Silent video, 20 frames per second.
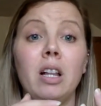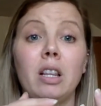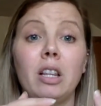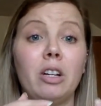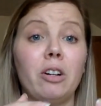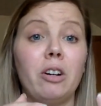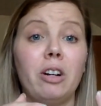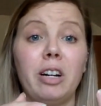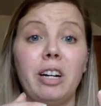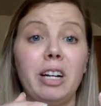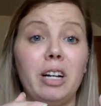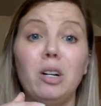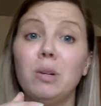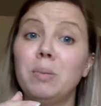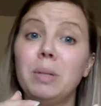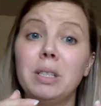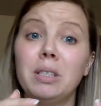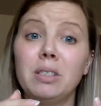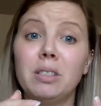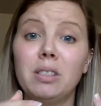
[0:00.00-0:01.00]
literary
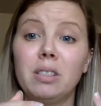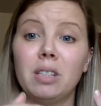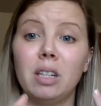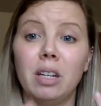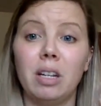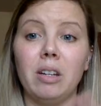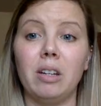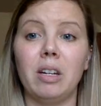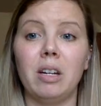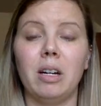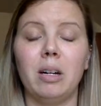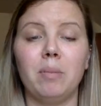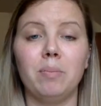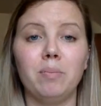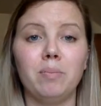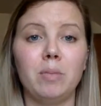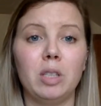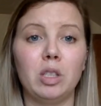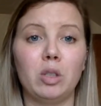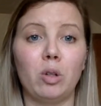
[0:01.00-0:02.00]
elements
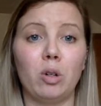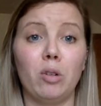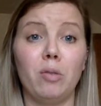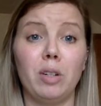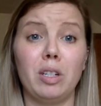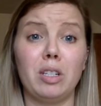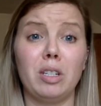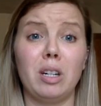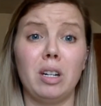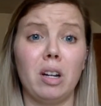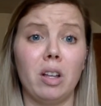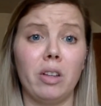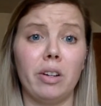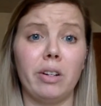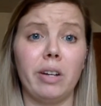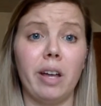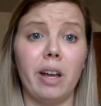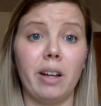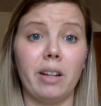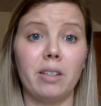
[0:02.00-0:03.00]
and historical fiction and other
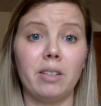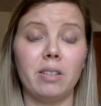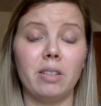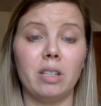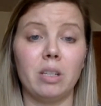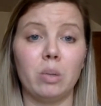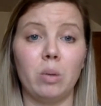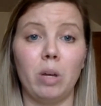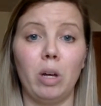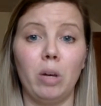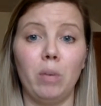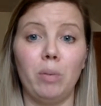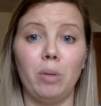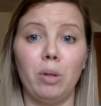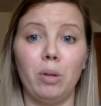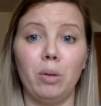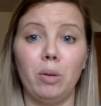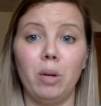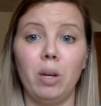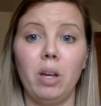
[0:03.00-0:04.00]
texts, this will help
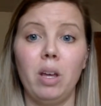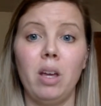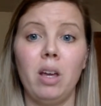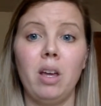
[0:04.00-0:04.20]
you